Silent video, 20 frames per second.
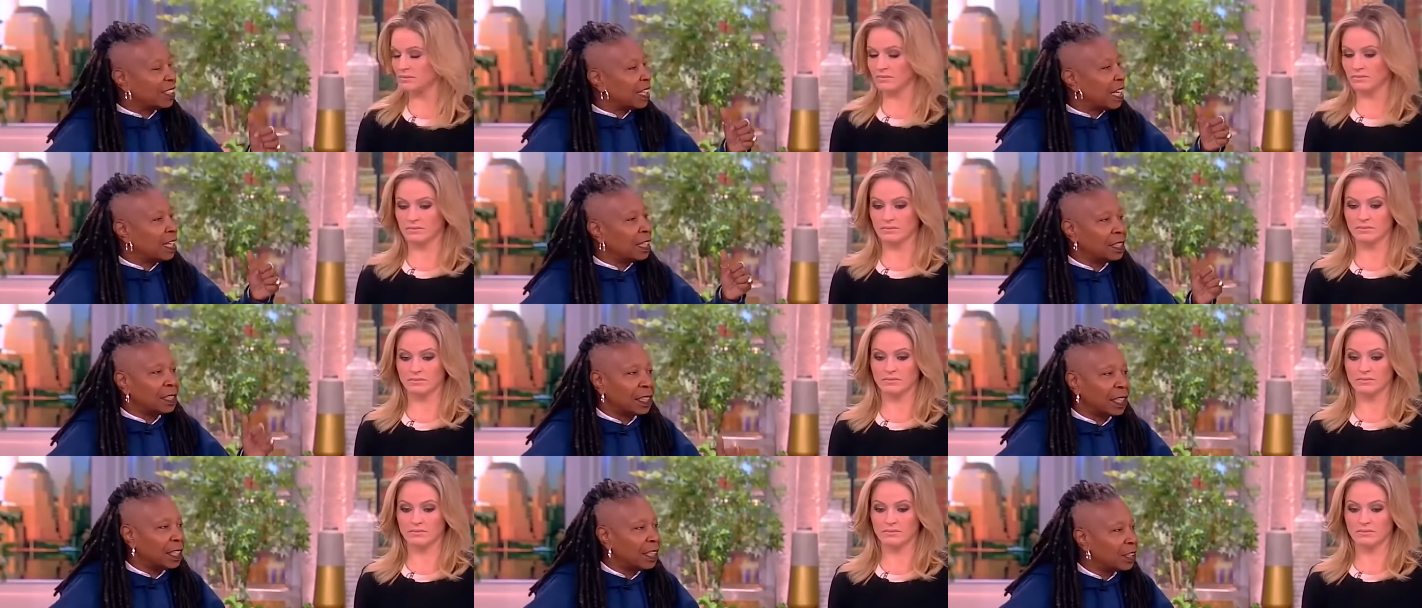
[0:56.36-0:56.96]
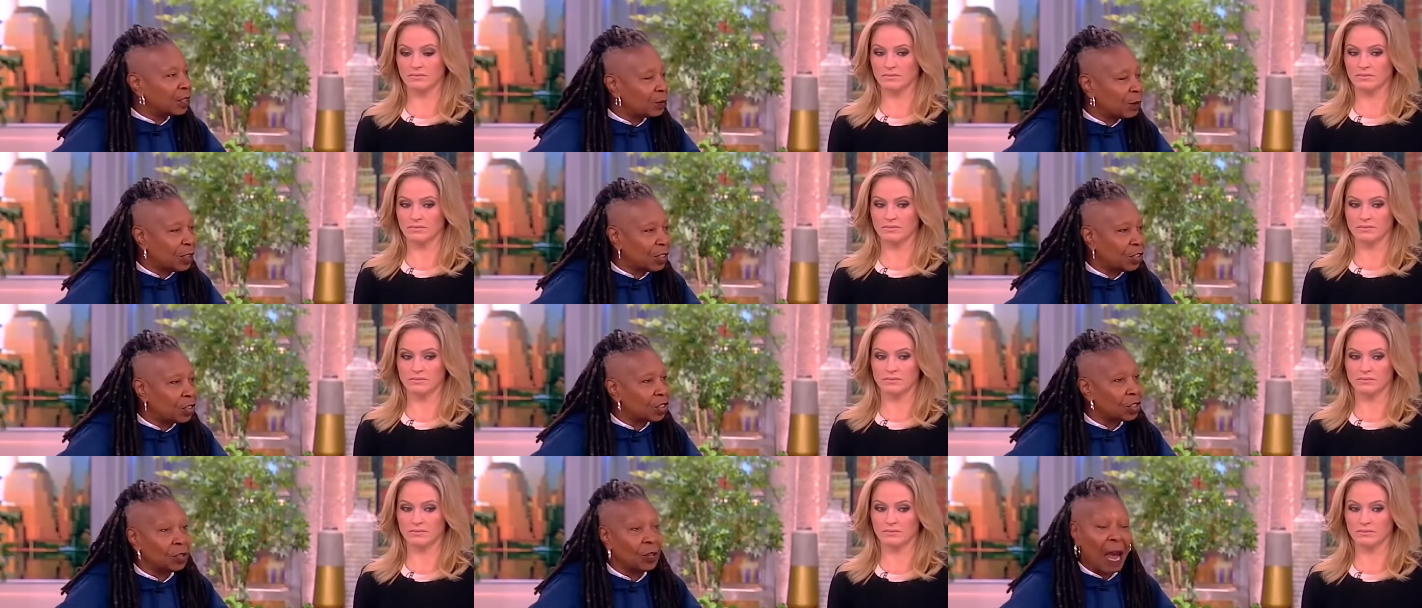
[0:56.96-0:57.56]
Speaker 1: to tell the kids
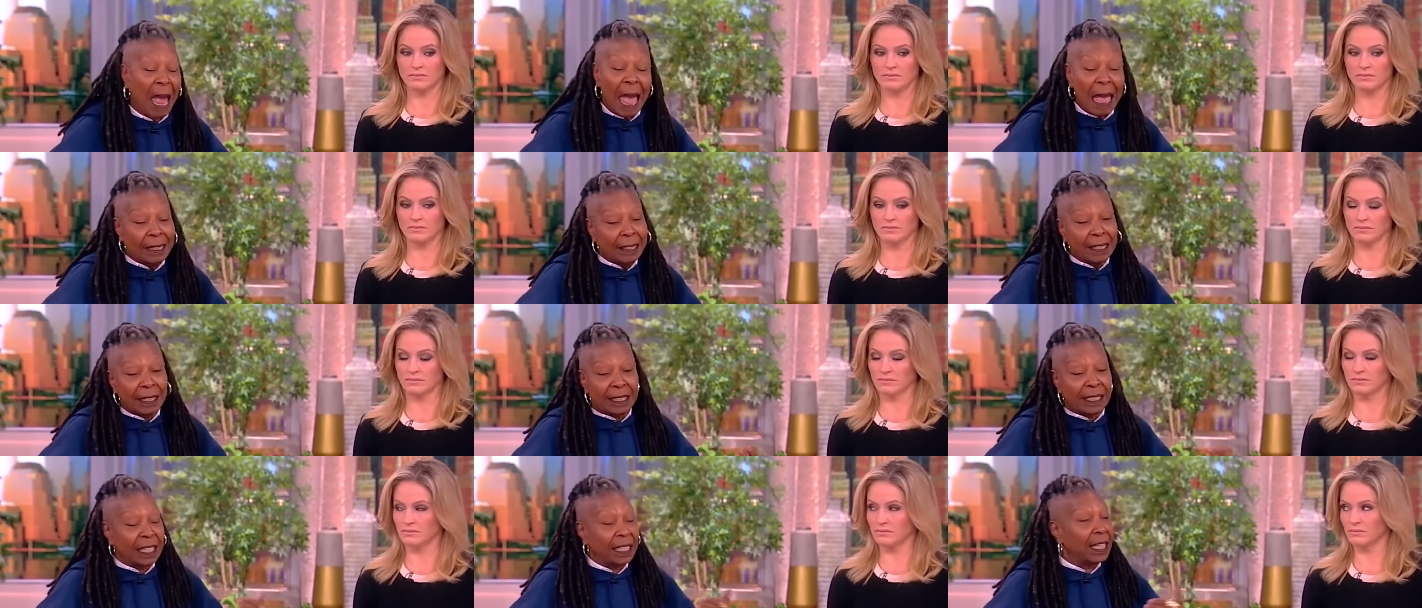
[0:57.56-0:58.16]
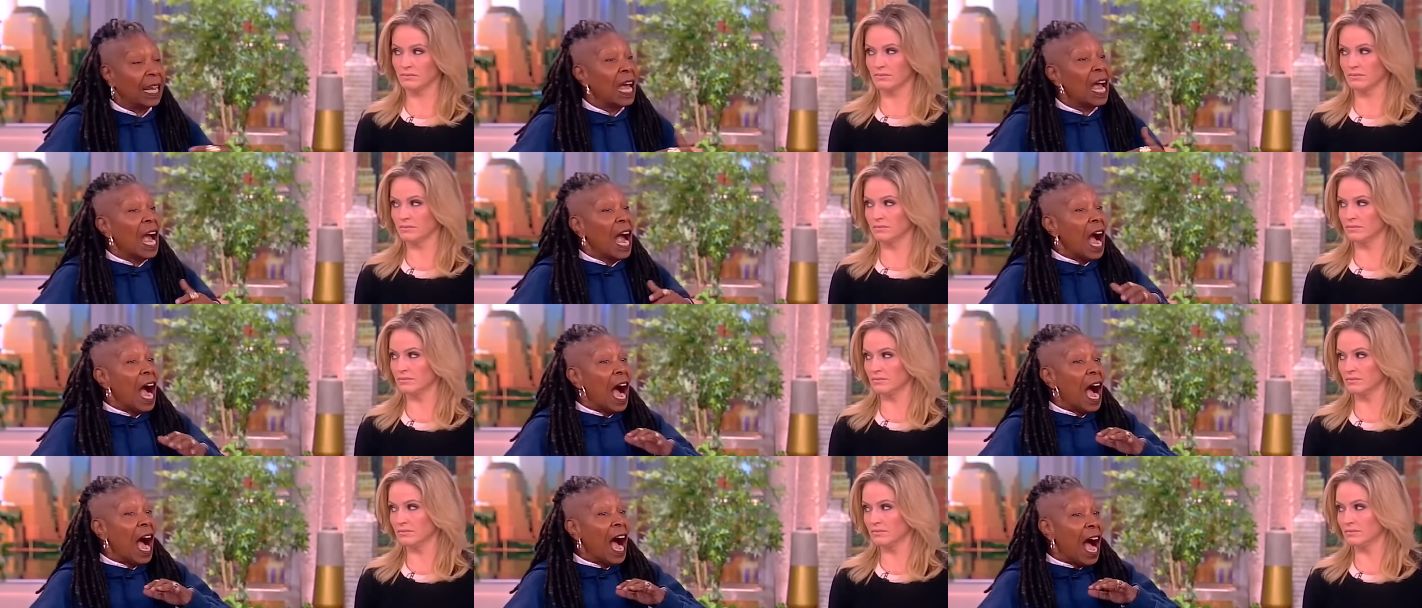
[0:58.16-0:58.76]
what to do. Listen,
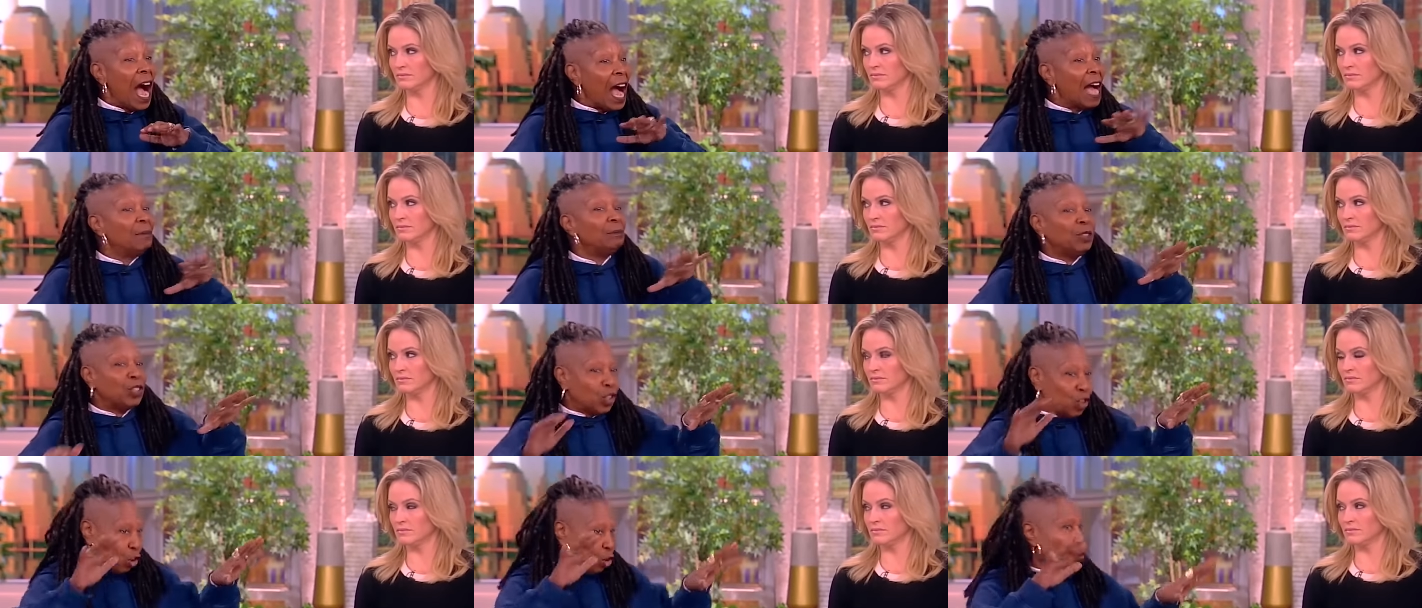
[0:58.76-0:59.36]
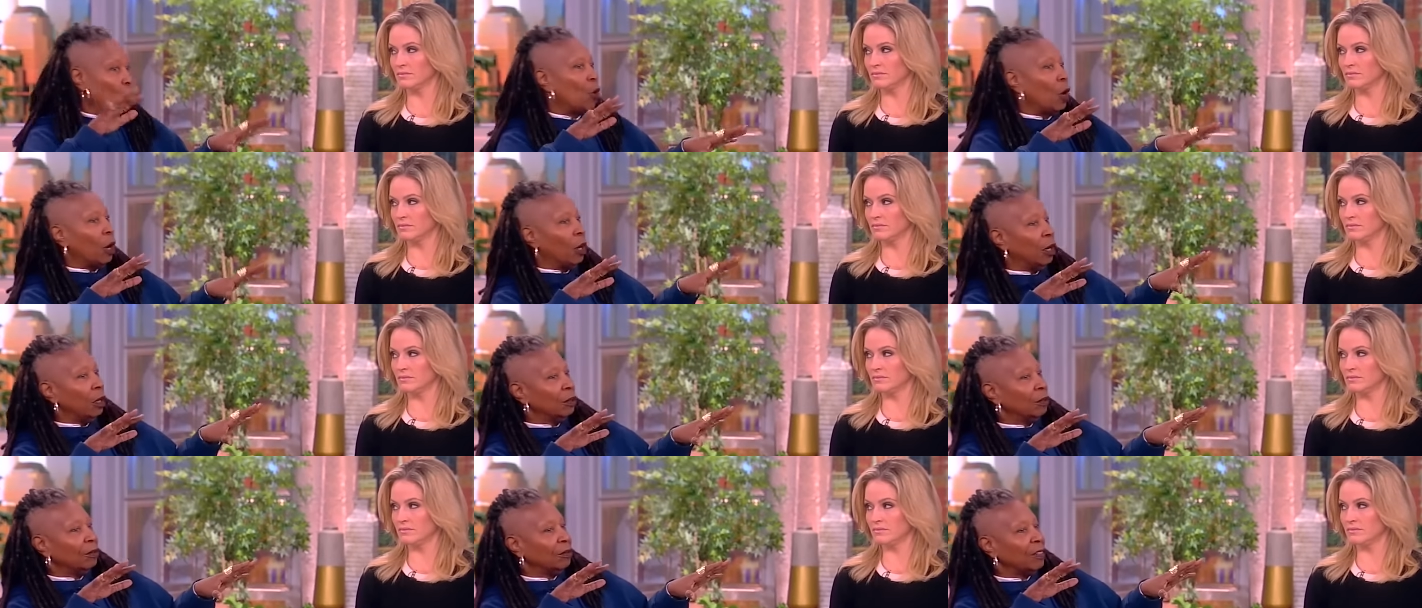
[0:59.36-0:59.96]
I'm
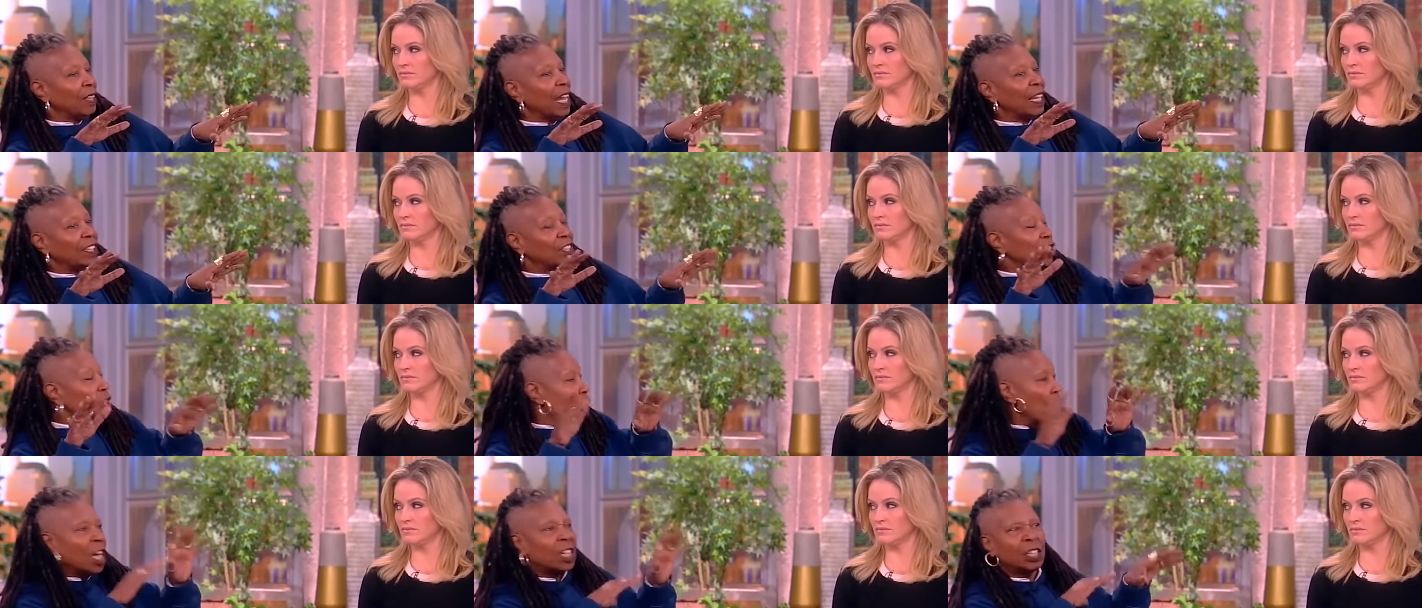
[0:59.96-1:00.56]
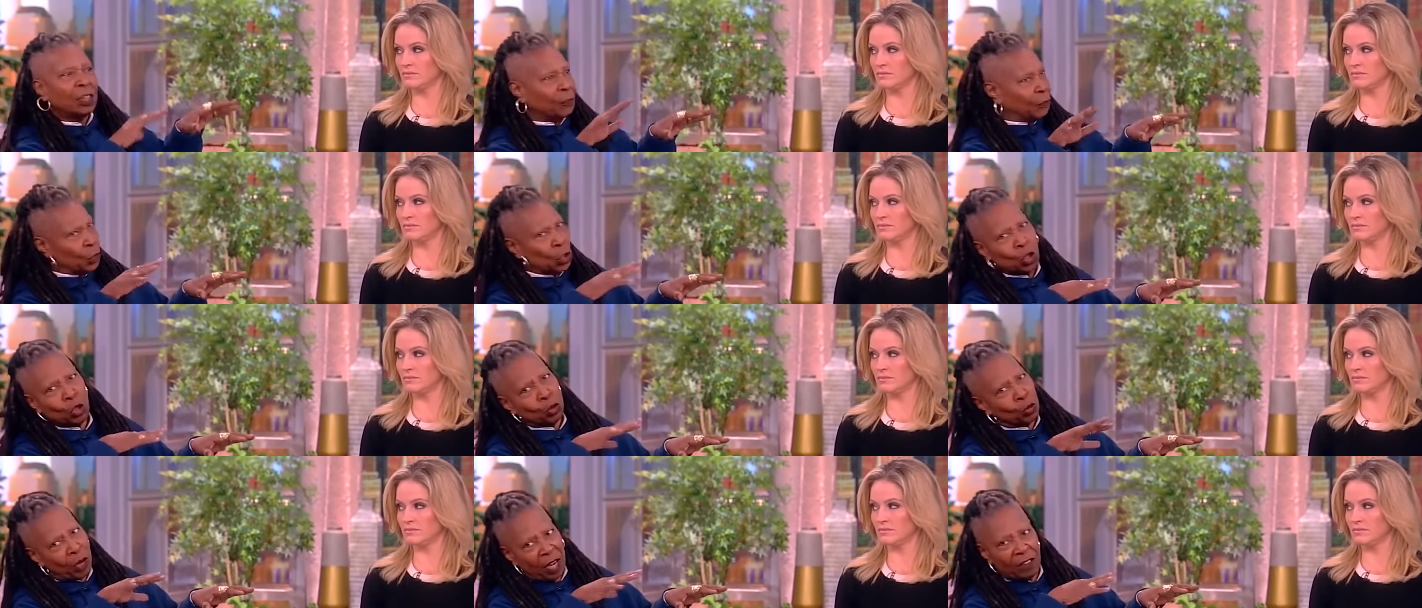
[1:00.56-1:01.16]
sure that none of
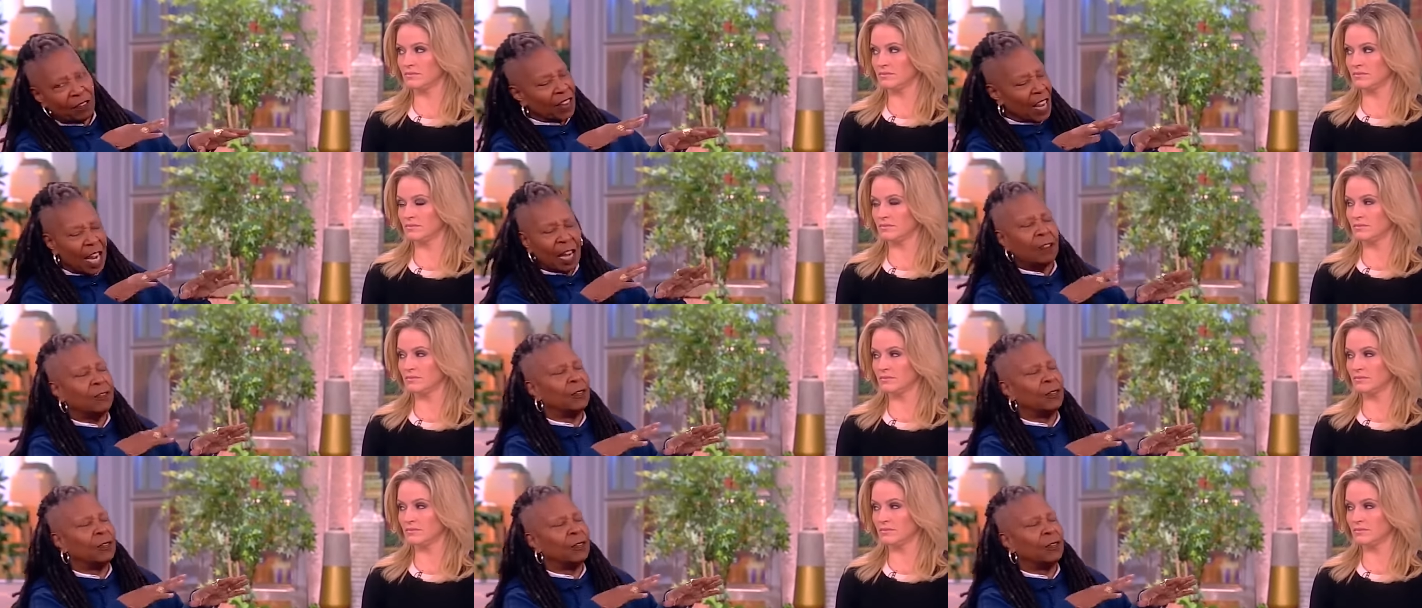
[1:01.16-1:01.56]
you have